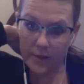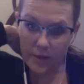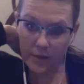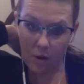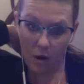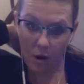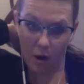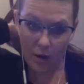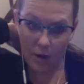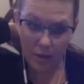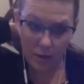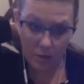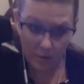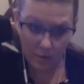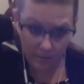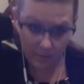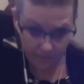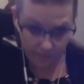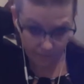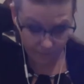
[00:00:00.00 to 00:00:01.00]
There's a space.
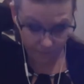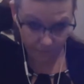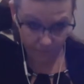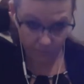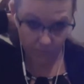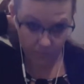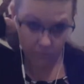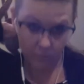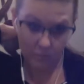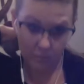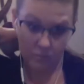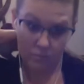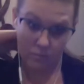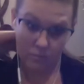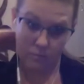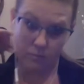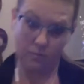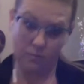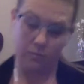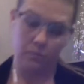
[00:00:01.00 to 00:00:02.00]
No, I was going to say I
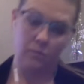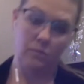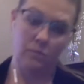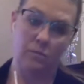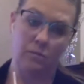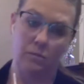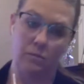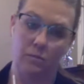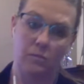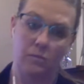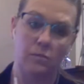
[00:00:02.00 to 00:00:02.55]
haven't found one.